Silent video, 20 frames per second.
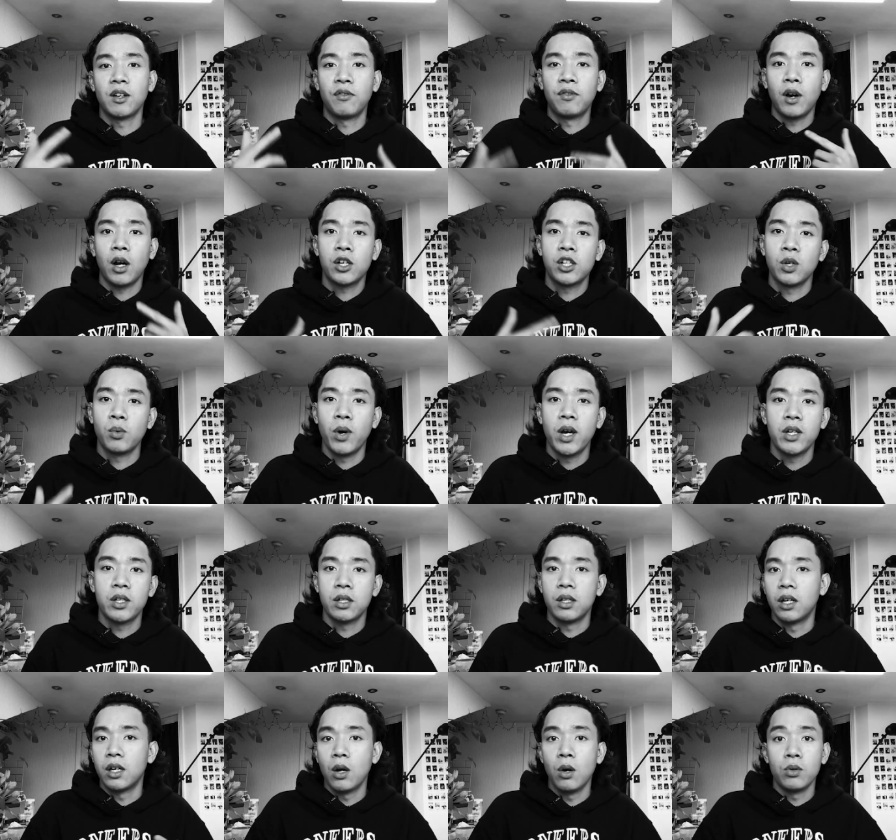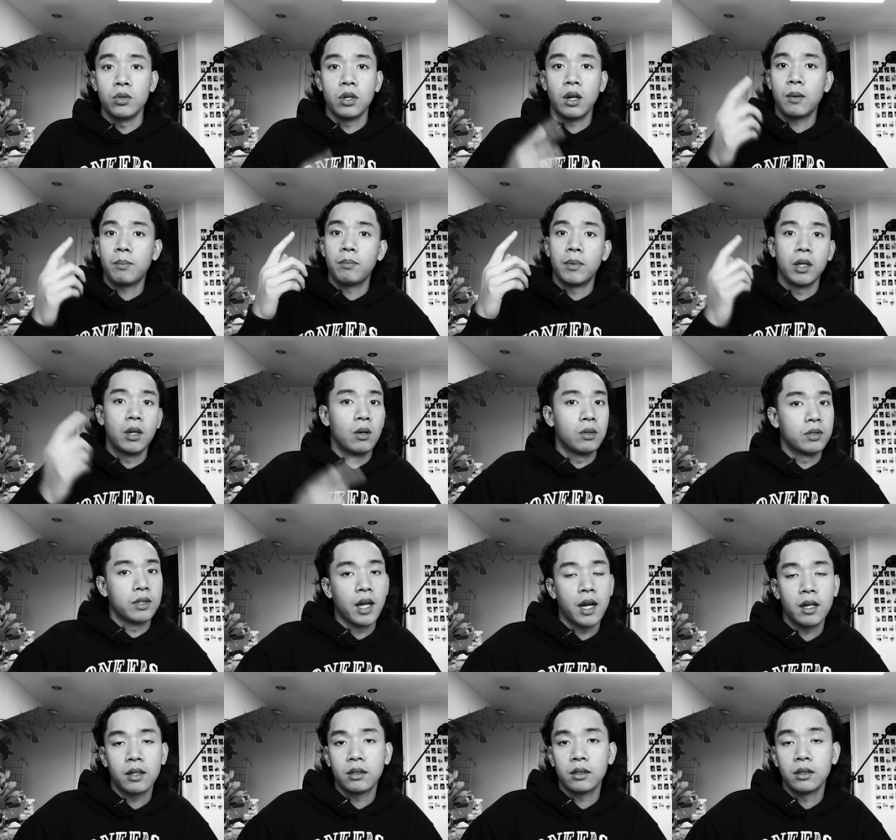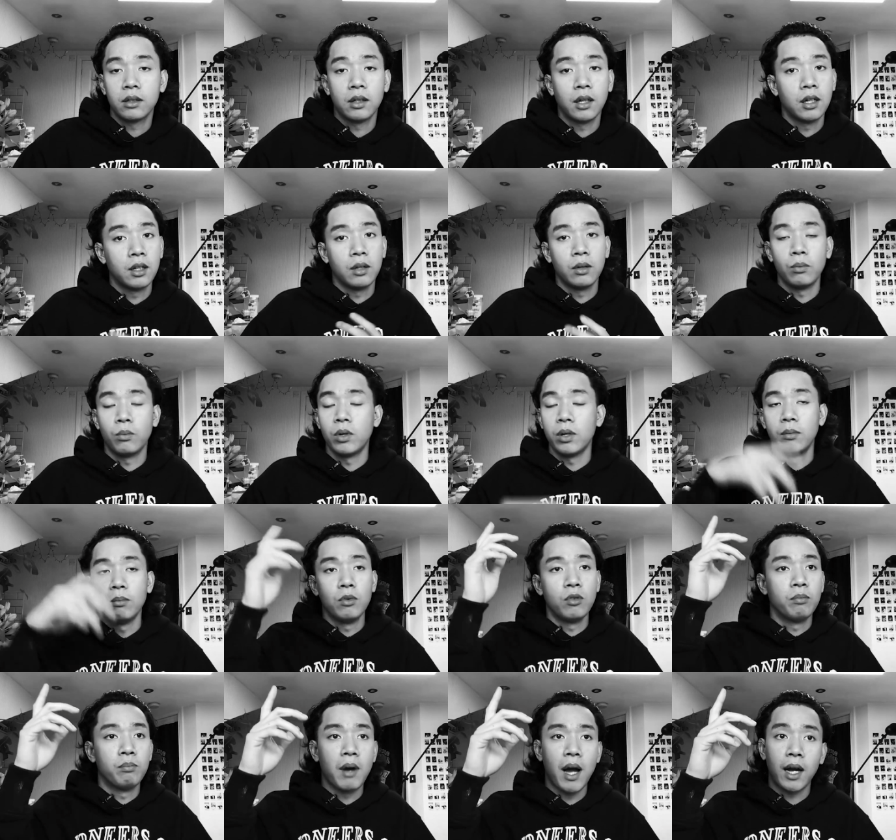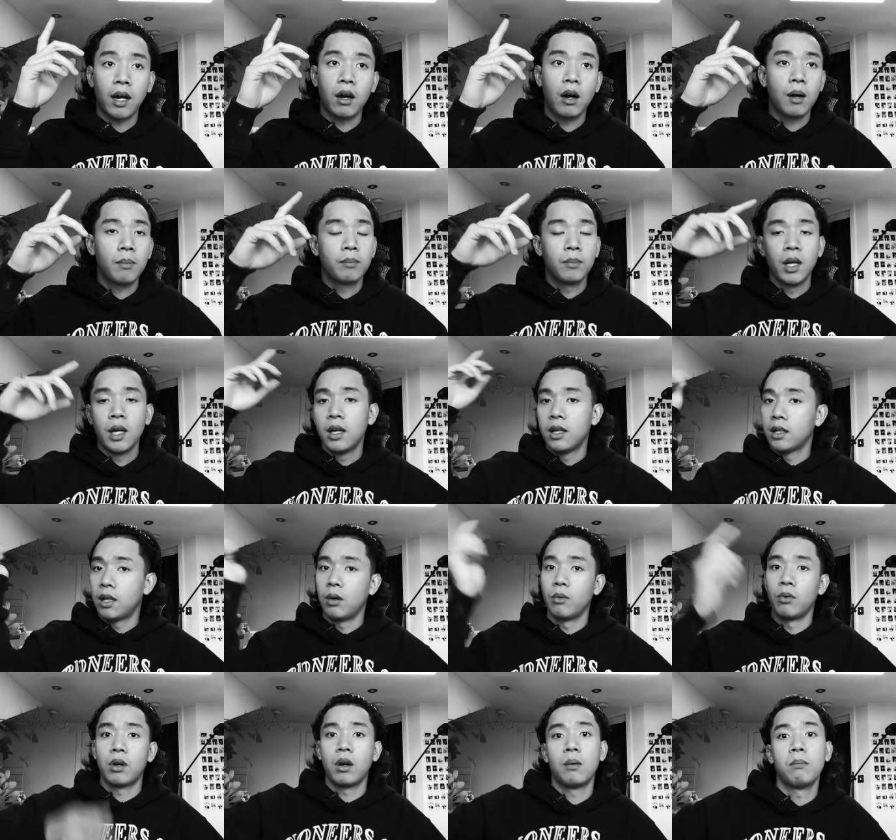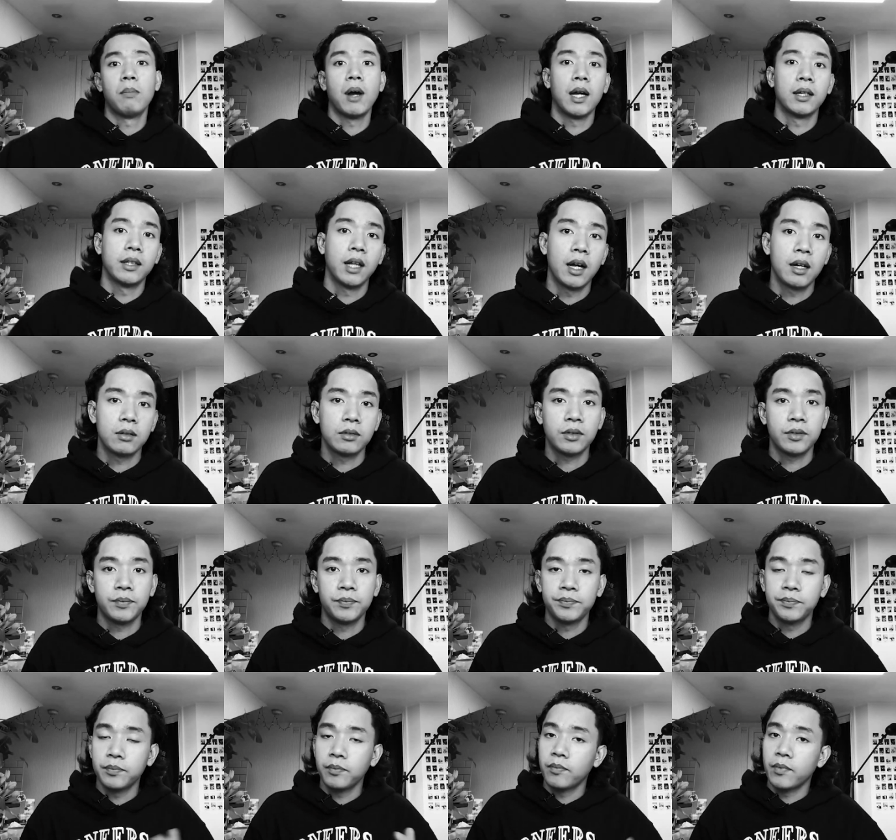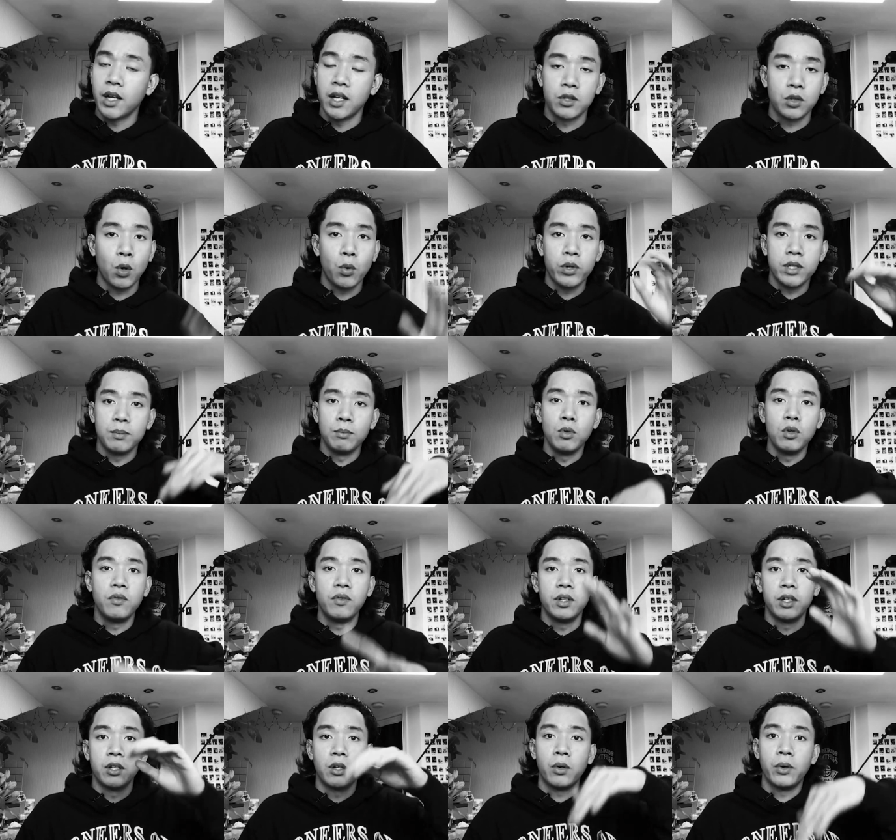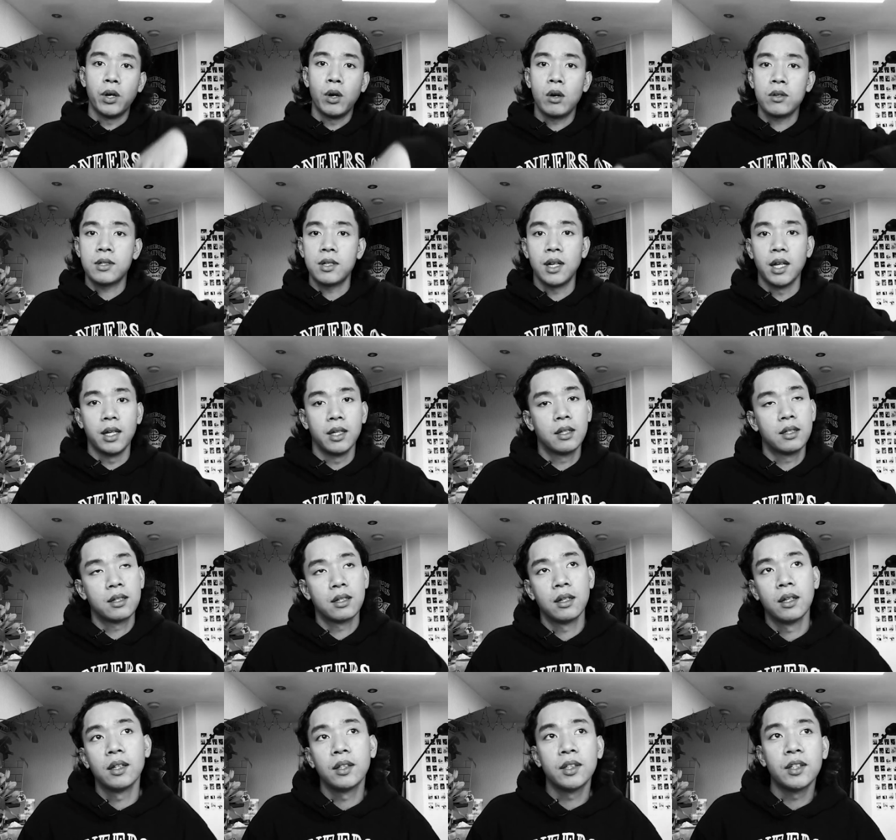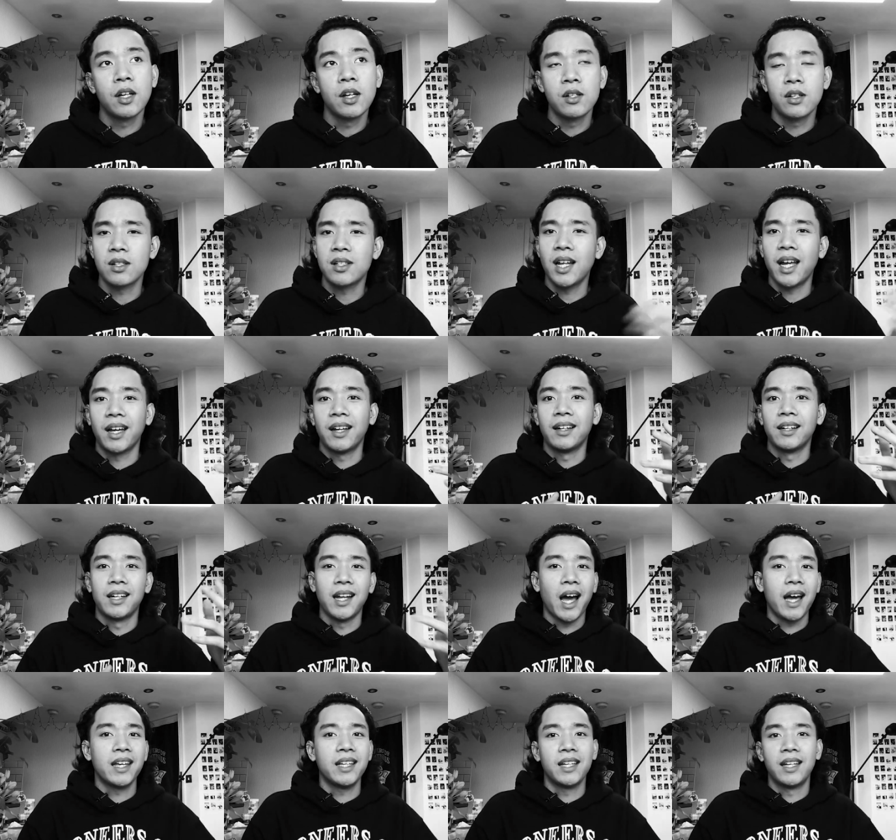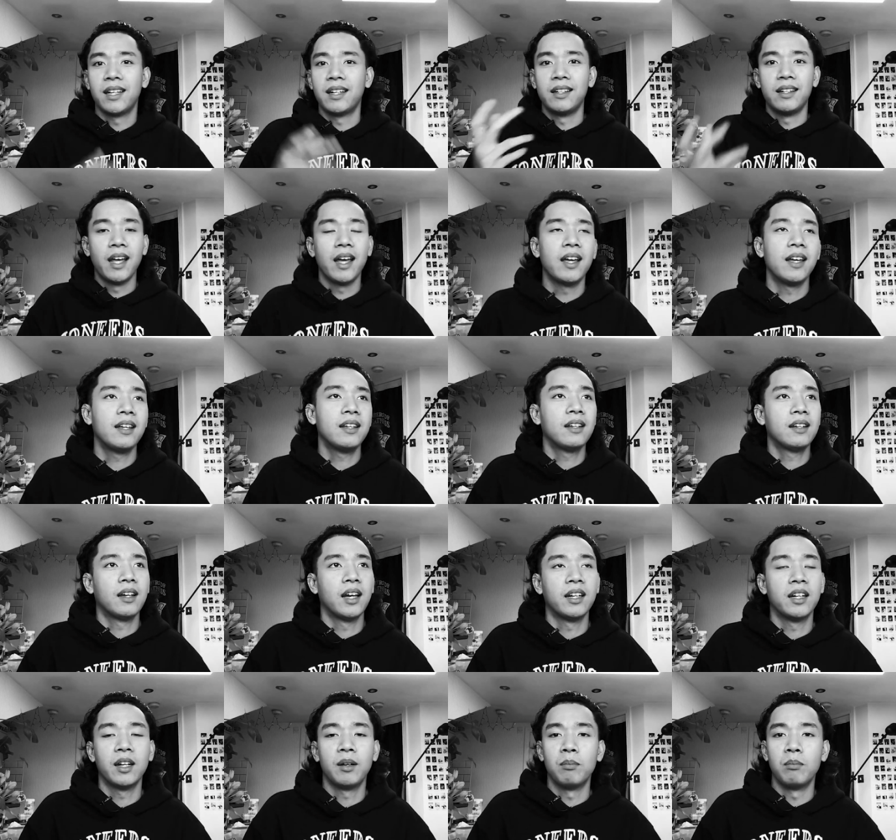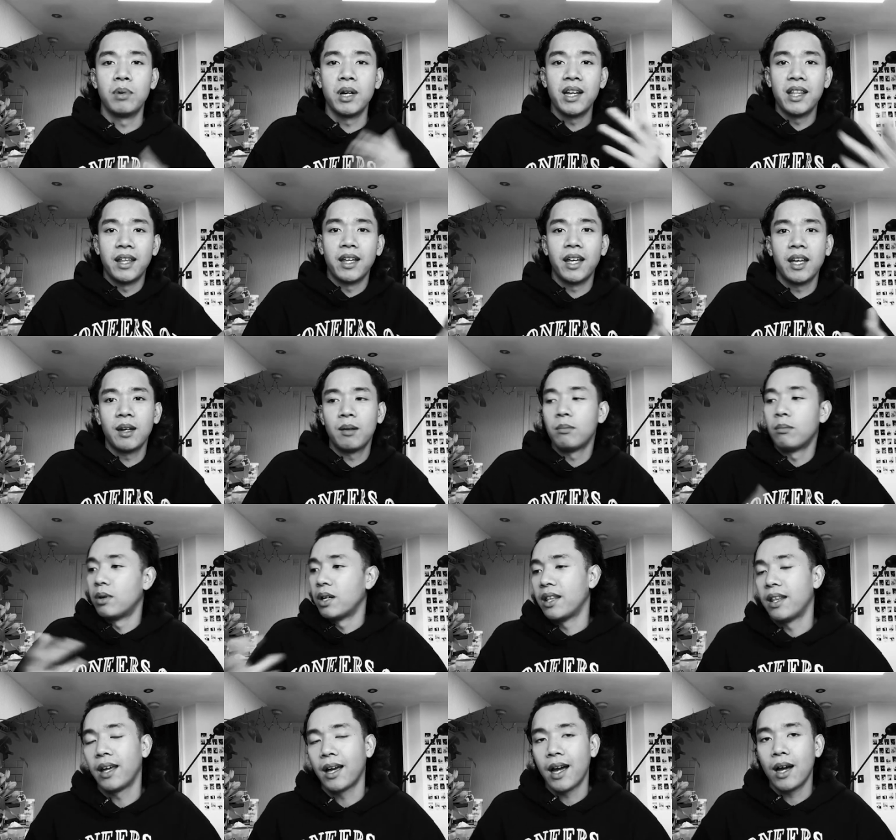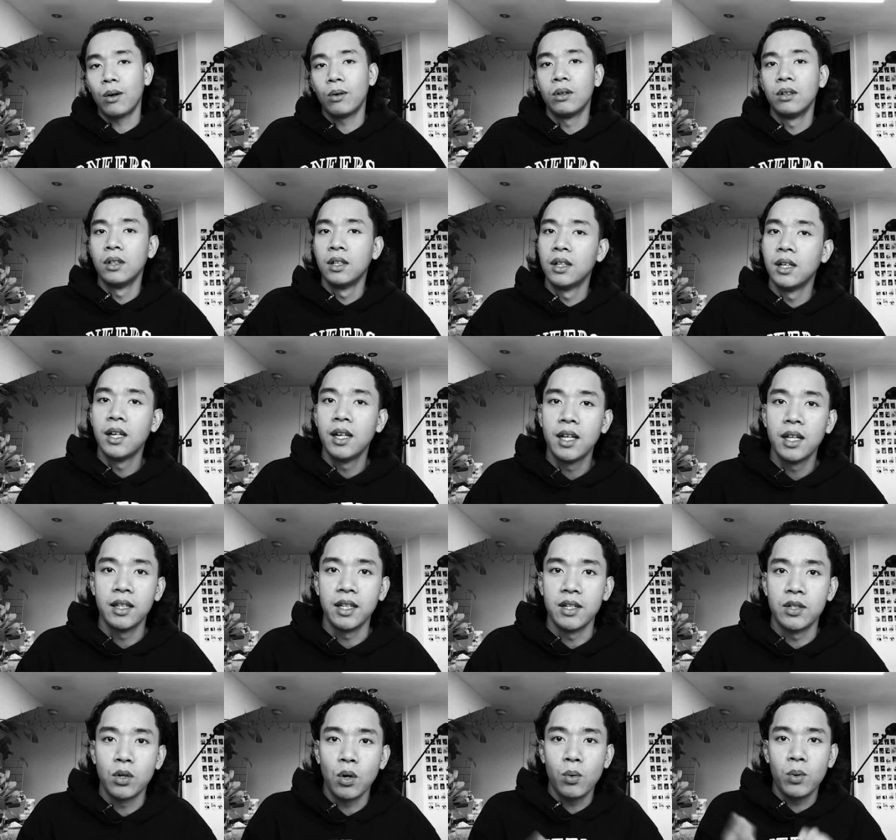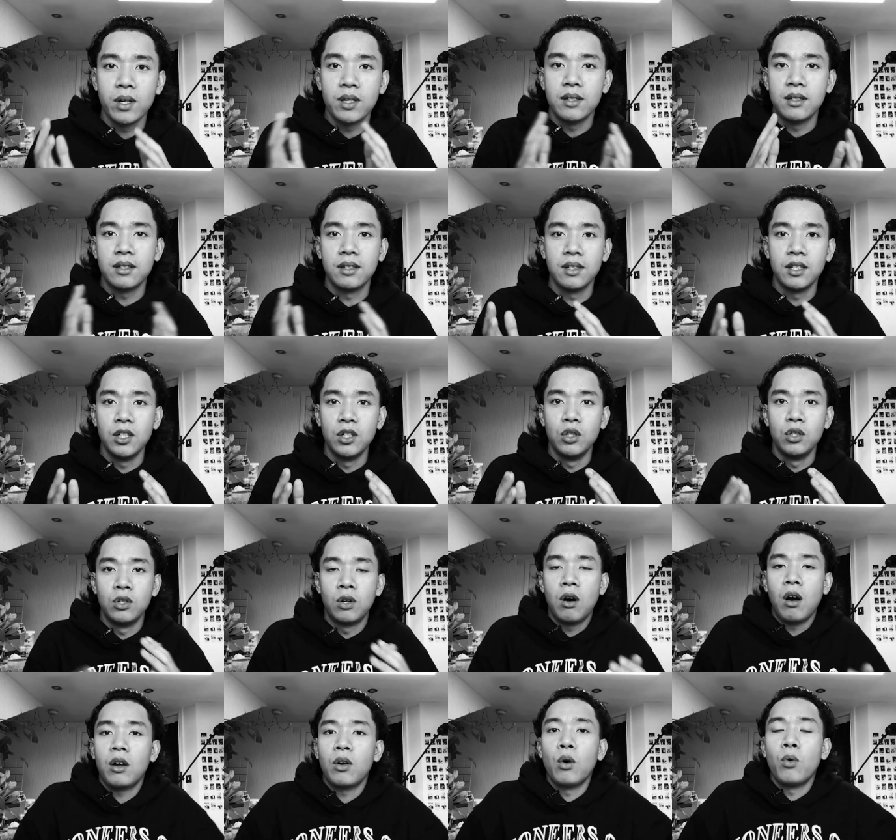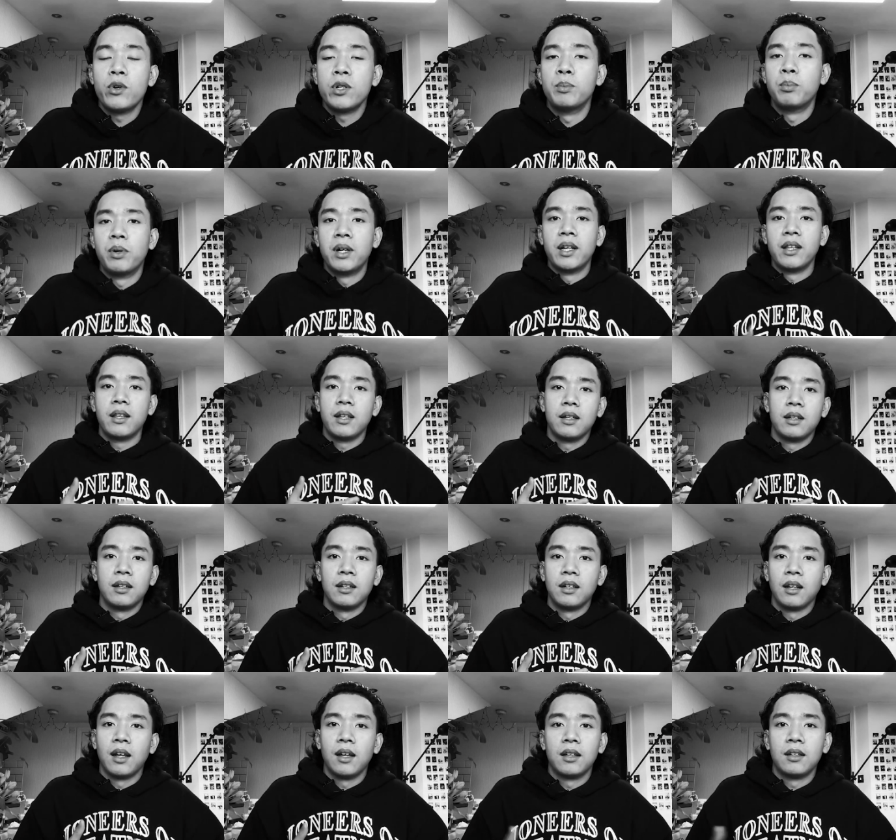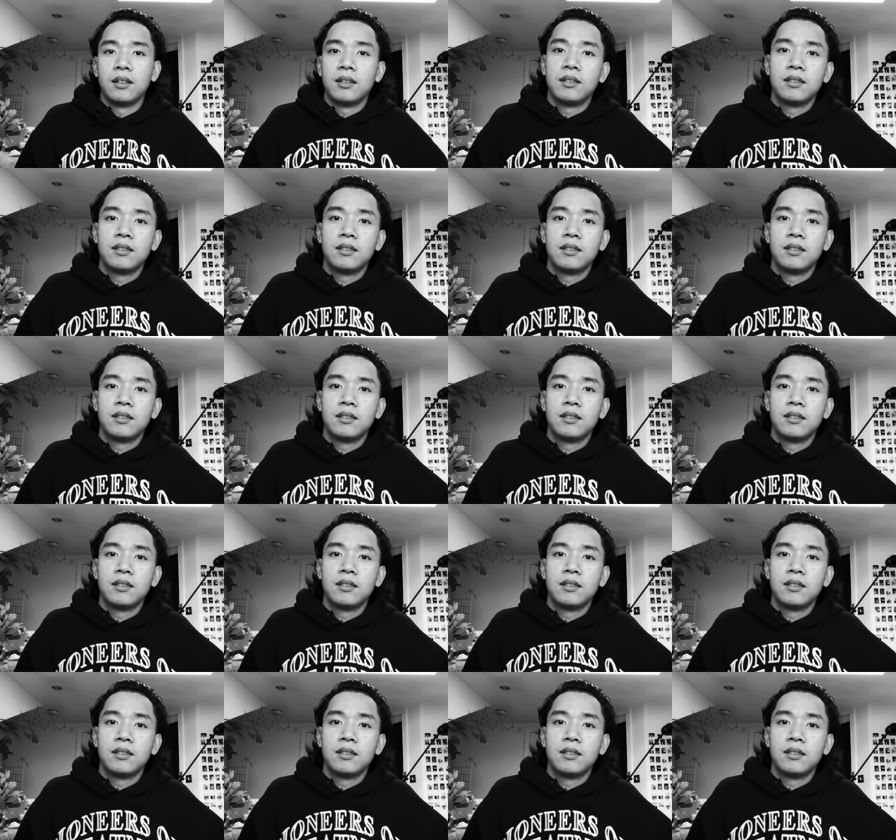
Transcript: fluctuation. It goes up, it goes down, and then we move back up, then we come back down. It's always moving, you know? It oscillates. Just like night and day, and then breathing in, breathing out. There's always, you can't always breathe in. Like,